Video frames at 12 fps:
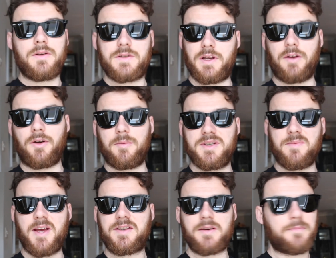Sitting room is a
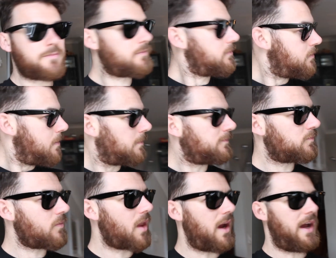mess.
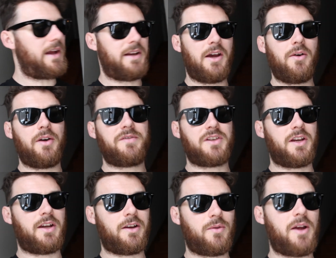And now I have
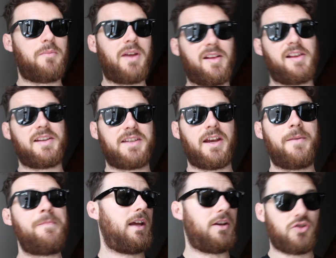to go out and meet
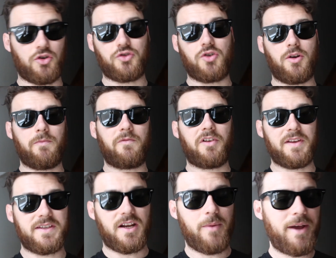Alyssa in Dundrum for the
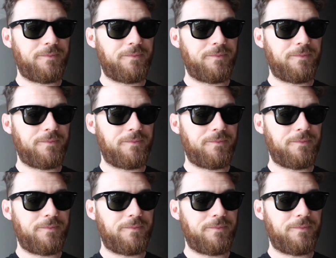cinema.